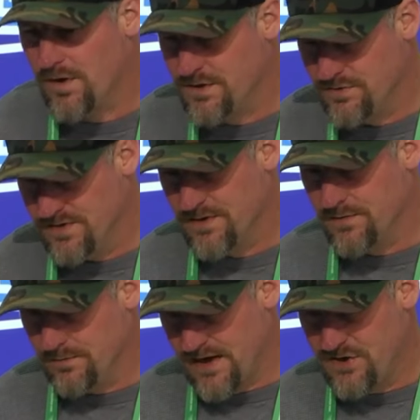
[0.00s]
what you
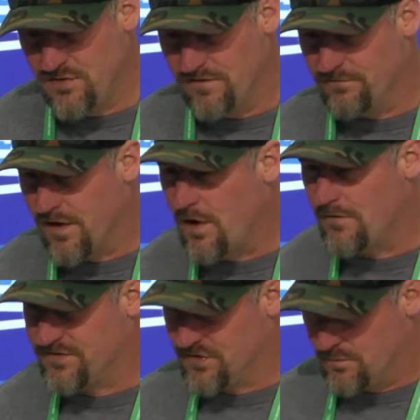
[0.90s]
do, and you've
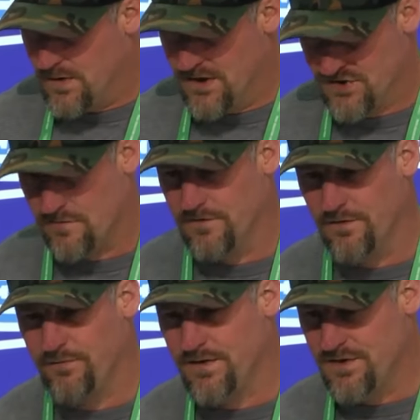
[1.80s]
evolved so much over a
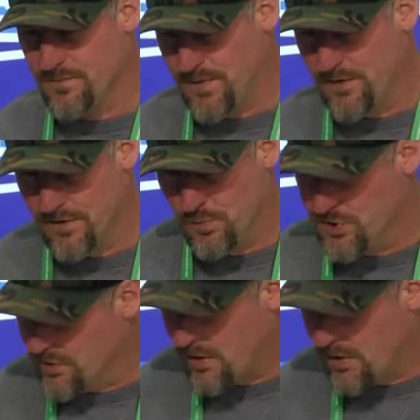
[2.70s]
three-year period when you're